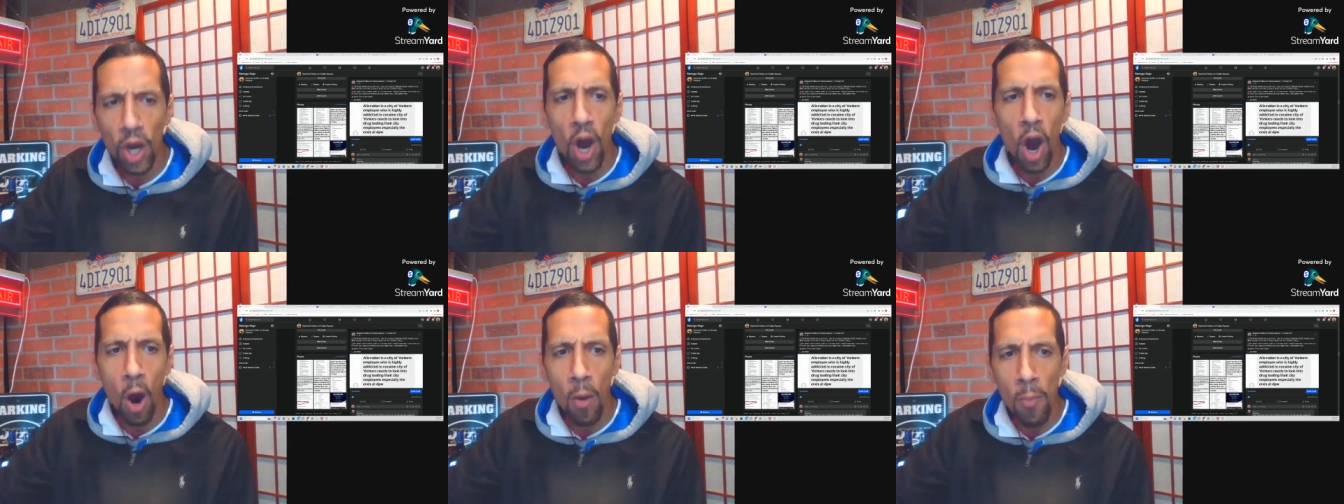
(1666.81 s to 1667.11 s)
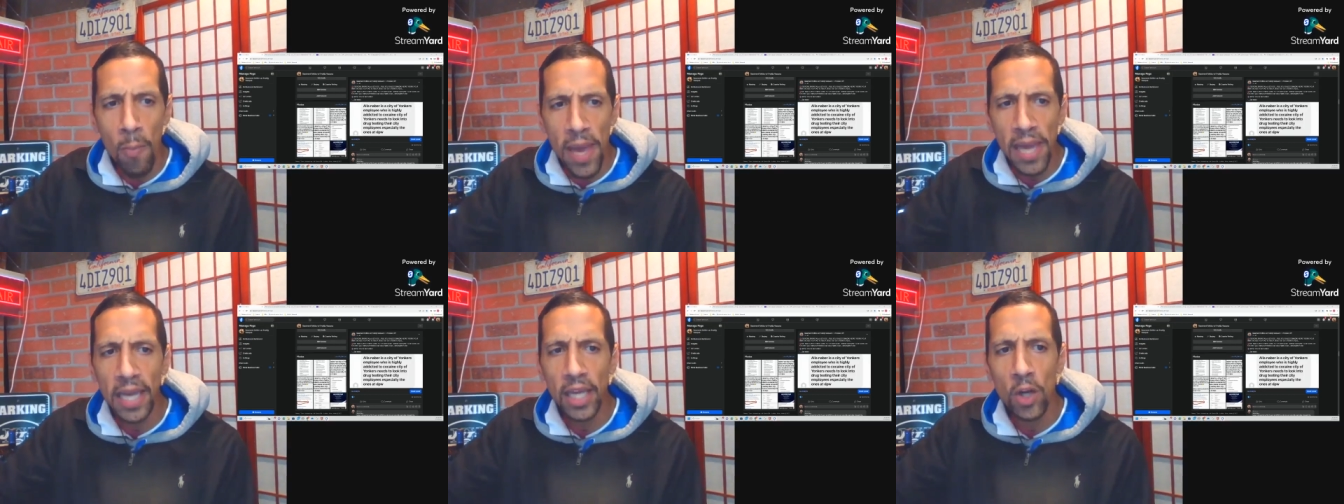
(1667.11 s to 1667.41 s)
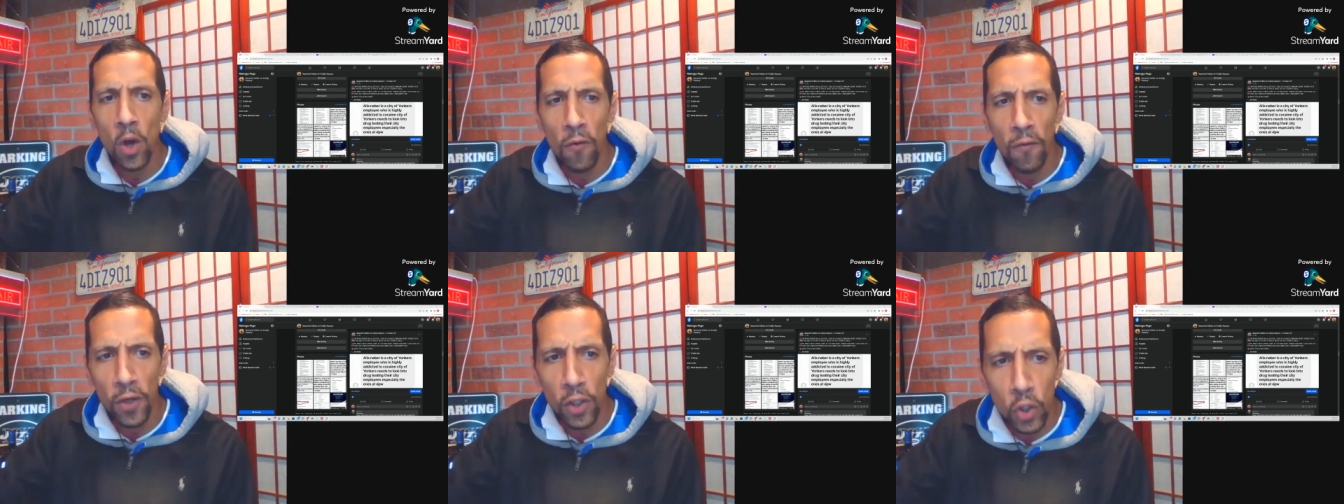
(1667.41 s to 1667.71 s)
are making
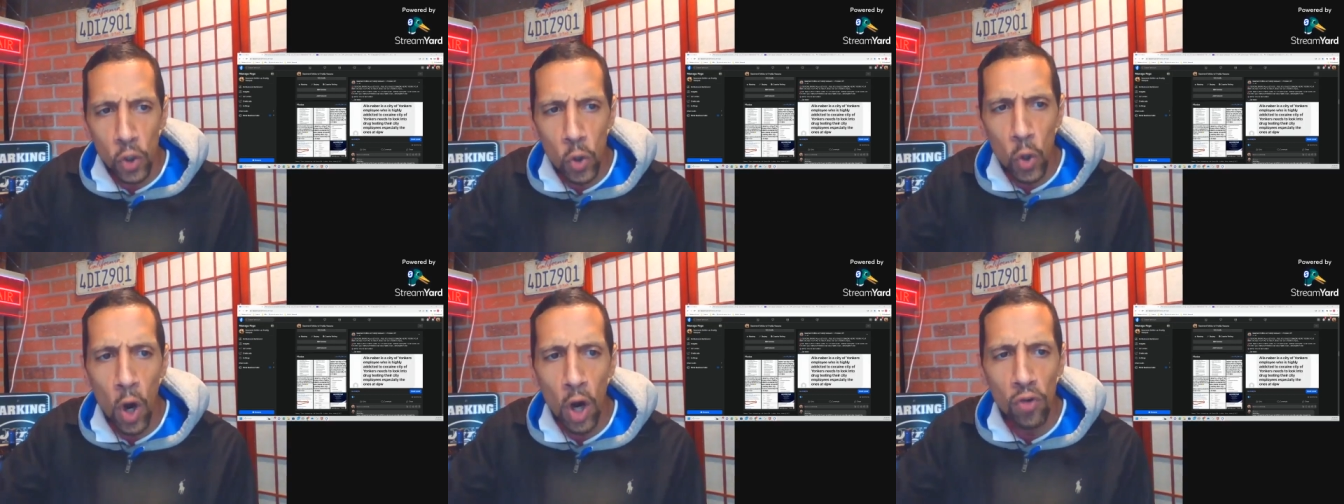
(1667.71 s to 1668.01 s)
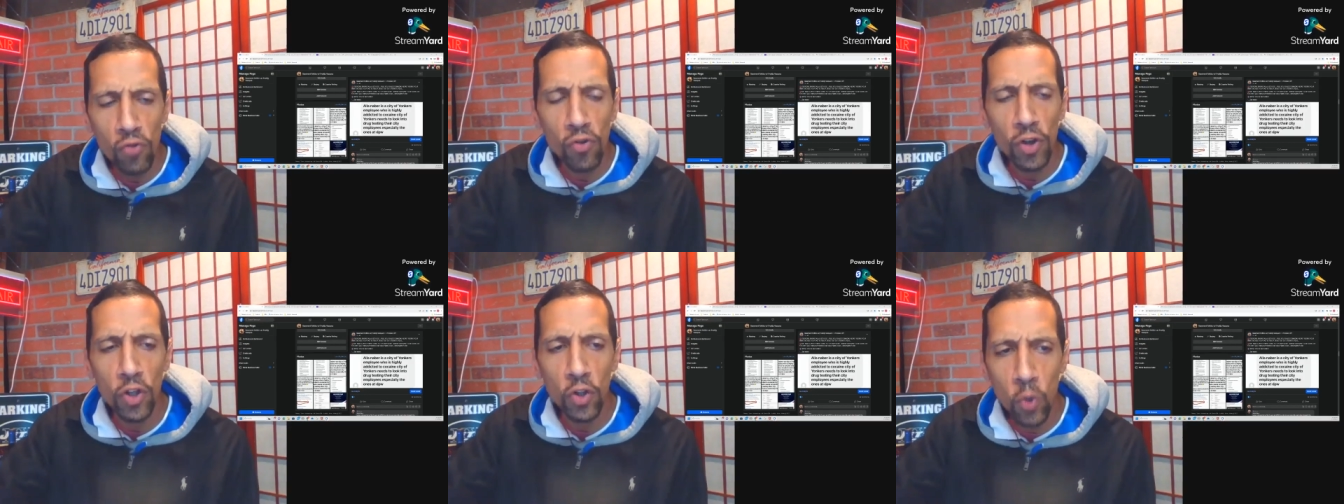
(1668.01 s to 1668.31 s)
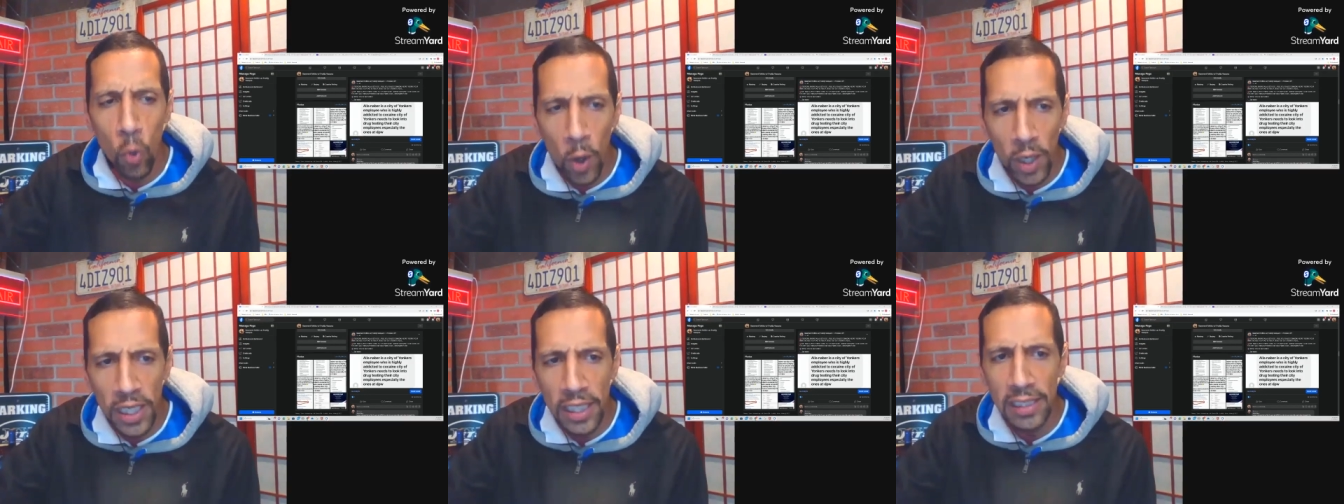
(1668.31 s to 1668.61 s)
over
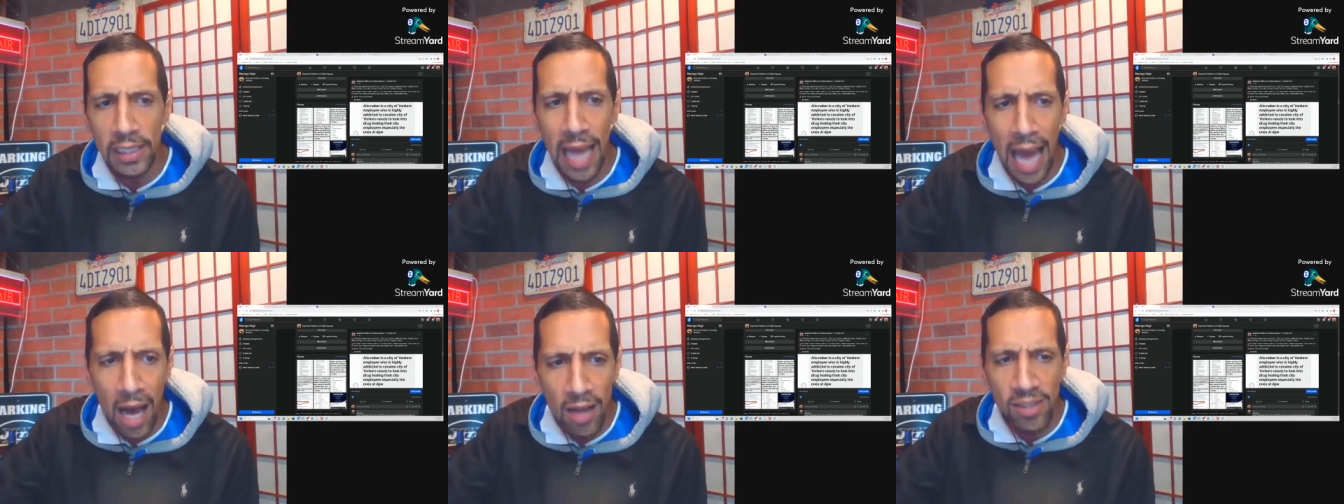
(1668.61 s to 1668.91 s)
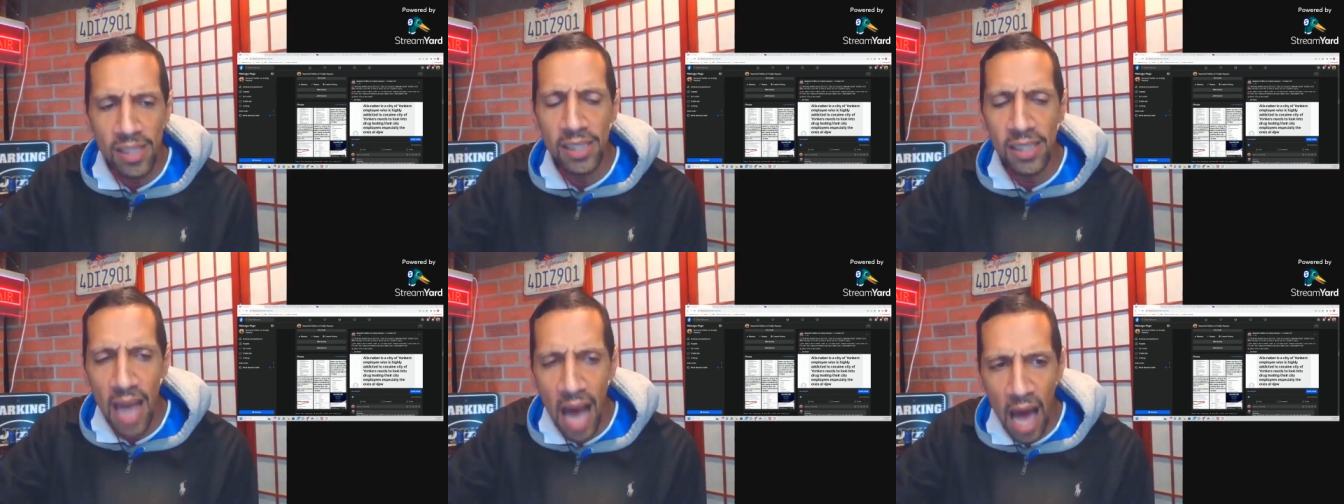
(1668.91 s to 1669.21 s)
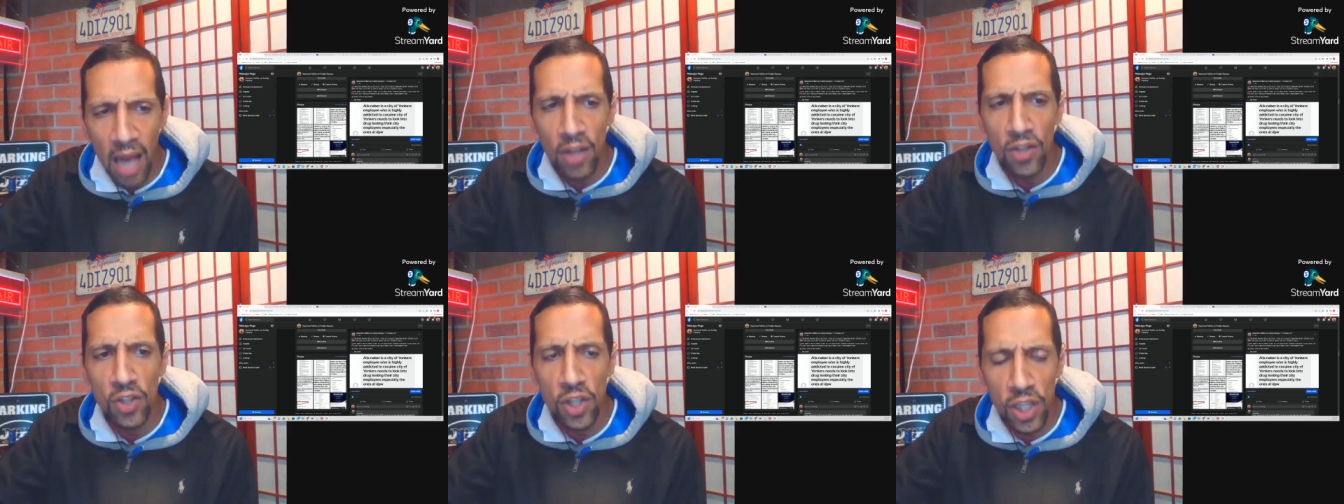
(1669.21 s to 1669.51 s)

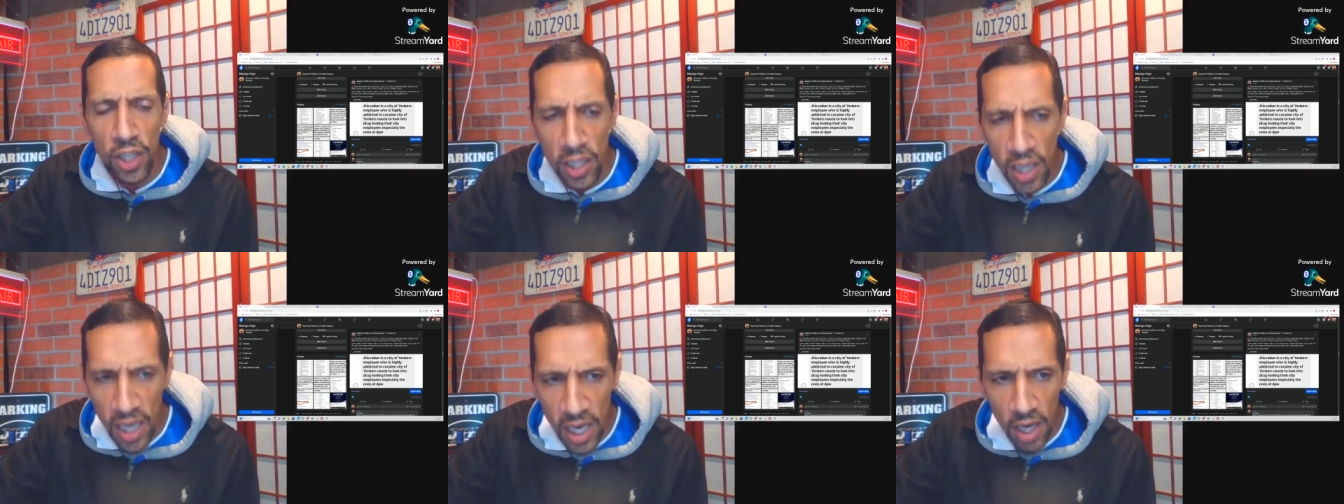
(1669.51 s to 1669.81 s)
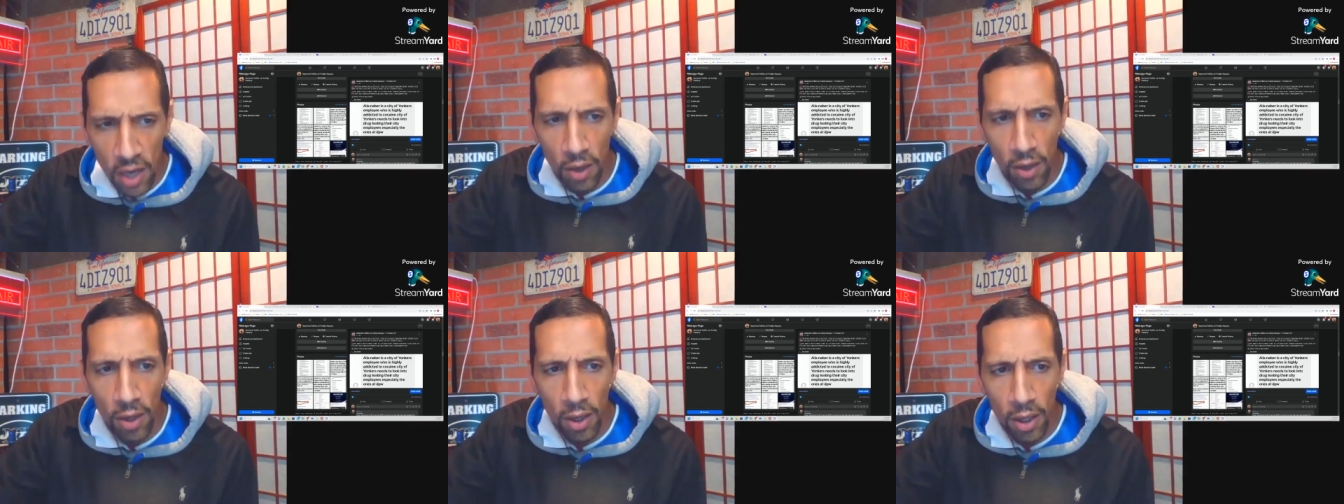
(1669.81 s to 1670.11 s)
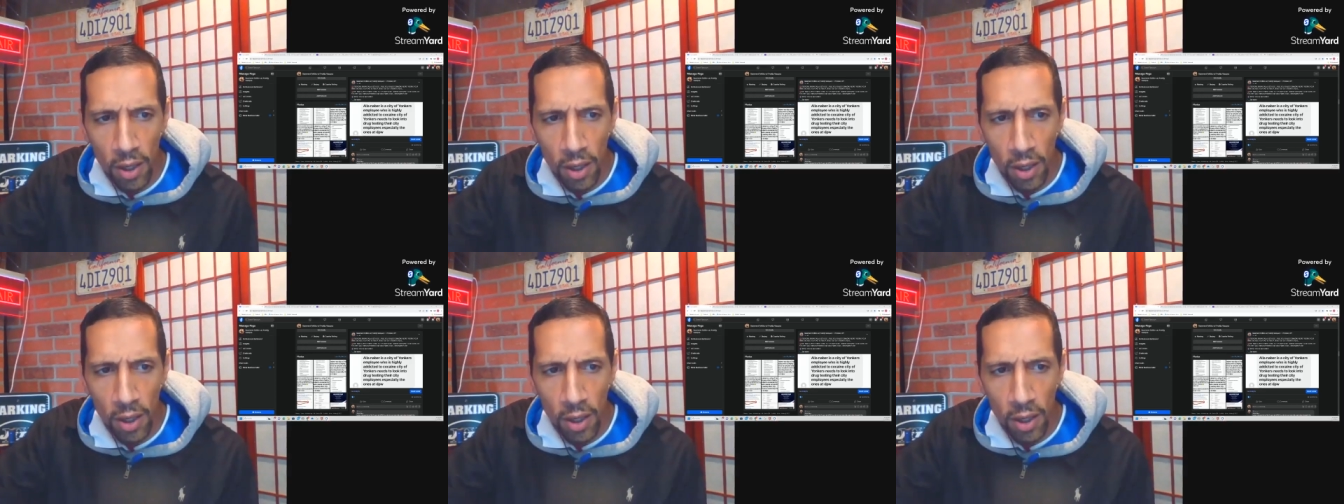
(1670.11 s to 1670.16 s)
$220,000 a year.